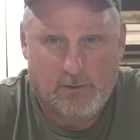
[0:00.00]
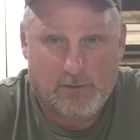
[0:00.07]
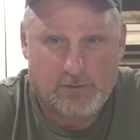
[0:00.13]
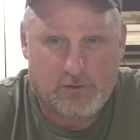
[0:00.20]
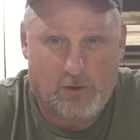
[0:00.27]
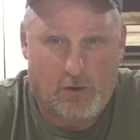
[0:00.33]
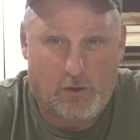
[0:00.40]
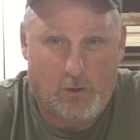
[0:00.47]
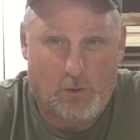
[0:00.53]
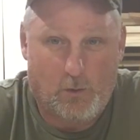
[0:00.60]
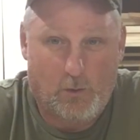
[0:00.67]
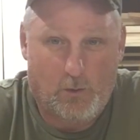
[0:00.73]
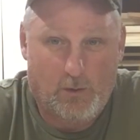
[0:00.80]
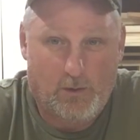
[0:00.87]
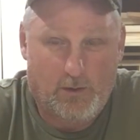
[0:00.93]
So,
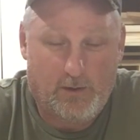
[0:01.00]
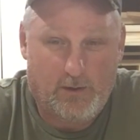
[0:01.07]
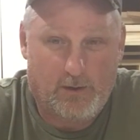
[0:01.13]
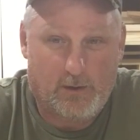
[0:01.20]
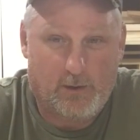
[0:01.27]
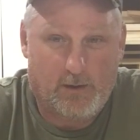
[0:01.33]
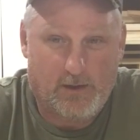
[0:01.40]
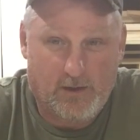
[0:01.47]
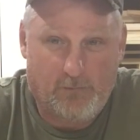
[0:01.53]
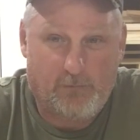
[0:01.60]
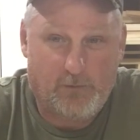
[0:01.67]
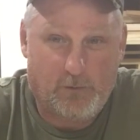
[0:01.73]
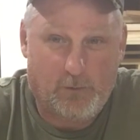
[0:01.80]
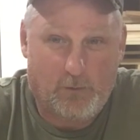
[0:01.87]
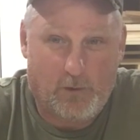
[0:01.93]
if
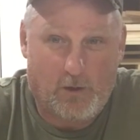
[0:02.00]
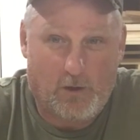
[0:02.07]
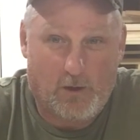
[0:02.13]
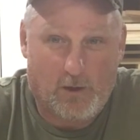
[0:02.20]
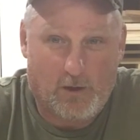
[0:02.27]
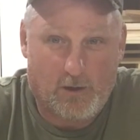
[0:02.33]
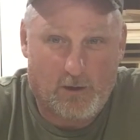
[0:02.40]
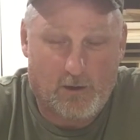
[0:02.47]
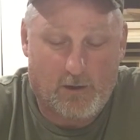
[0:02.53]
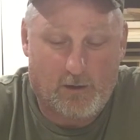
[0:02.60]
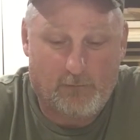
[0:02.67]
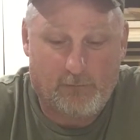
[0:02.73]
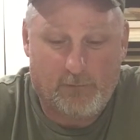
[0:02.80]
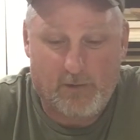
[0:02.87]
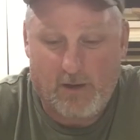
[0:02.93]
you are
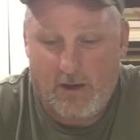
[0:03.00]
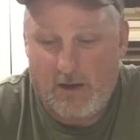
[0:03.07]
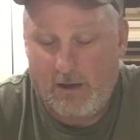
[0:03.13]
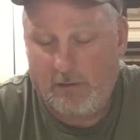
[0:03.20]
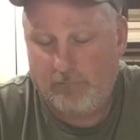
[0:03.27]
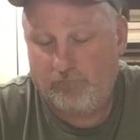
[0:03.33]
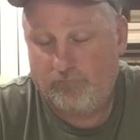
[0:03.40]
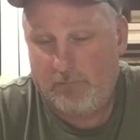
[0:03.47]
of the